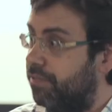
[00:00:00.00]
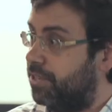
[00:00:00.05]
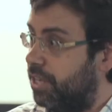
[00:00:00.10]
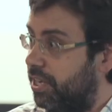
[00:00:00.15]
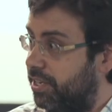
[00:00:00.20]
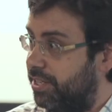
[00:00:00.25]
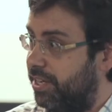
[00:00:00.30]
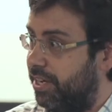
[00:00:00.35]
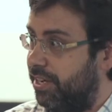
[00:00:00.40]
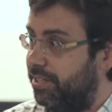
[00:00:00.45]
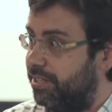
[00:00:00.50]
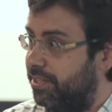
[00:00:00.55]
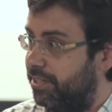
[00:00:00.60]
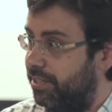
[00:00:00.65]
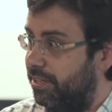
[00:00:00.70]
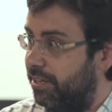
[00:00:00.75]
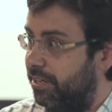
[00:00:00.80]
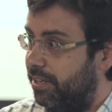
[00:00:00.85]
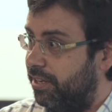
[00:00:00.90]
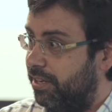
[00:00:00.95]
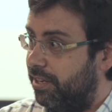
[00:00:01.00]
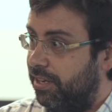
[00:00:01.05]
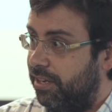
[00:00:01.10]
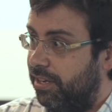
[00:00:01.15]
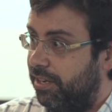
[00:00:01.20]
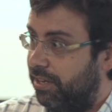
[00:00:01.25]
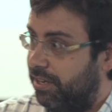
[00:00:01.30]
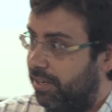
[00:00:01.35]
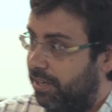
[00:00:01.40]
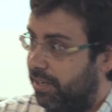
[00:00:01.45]
success.
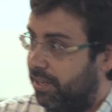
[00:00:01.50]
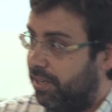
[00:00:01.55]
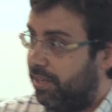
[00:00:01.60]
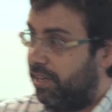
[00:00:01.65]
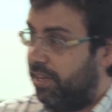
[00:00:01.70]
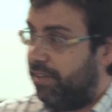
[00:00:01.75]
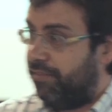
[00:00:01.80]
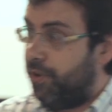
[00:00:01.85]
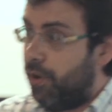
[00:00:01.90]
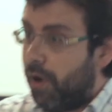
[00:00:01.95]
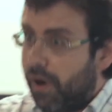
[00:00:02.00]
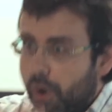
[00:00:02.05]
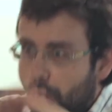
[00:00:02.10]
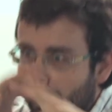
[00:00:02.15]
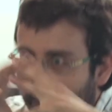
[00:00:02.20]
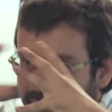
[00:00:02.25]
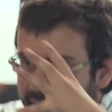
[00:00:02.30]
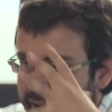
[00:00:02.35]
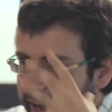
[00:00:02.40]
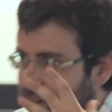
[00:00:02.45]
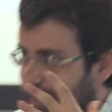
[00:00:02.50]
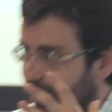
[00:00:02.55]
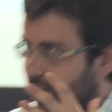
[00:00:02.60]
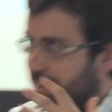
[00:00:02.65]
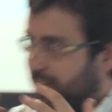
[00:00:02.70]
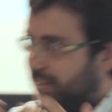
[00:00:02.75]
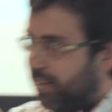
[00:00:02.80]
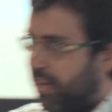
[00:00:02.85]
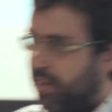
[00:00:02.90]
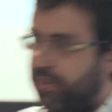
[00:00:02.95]
If you are opaque
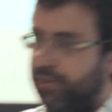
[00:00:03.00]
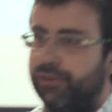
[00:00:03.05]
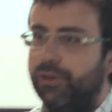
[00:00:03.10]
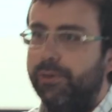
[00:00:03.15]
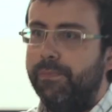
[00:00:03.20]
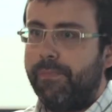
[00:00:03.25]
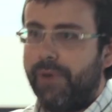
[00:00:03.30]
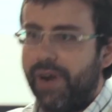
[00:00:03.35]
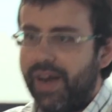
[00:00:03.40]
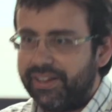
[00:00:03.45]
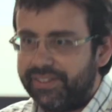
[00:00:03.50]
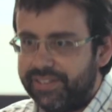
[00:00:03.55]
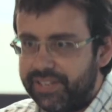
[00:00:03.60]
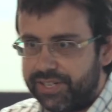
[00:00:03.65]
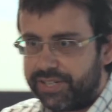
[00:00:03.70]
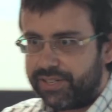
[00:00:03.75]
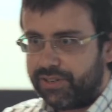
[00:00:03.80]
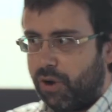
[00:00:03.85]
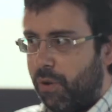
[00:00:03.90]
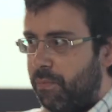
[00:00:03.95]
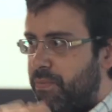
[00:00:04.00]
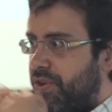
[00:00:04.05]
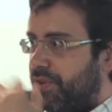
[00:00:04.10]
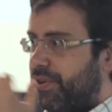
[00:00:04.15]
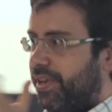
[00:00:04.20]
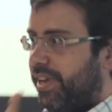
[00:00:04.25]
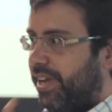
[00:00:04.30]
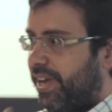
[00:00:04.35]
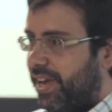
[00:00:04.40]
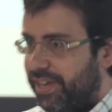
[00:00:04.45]
and you don't practice
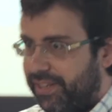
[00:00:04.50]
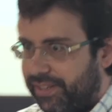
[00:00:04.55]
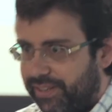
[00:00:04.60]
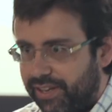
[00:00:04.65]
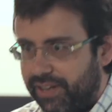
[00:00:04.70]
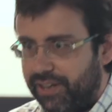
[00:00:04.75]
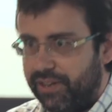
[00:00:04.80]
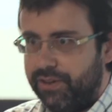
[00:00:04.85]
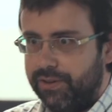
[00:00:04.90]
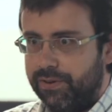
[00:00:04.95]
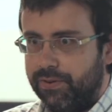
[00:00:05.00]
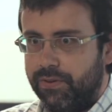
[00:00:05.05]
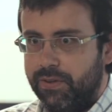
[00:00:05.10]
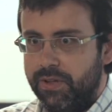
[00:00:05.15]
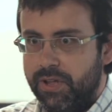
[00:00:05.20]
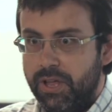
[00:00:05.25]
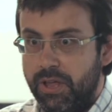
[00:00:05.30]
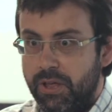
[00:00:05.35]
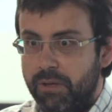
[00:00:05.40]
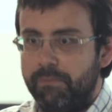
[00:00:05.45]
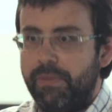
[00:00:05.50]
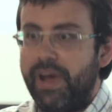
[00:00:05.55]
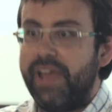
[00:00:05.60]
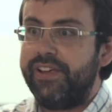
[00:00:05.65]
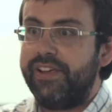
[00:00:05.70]
communicating you by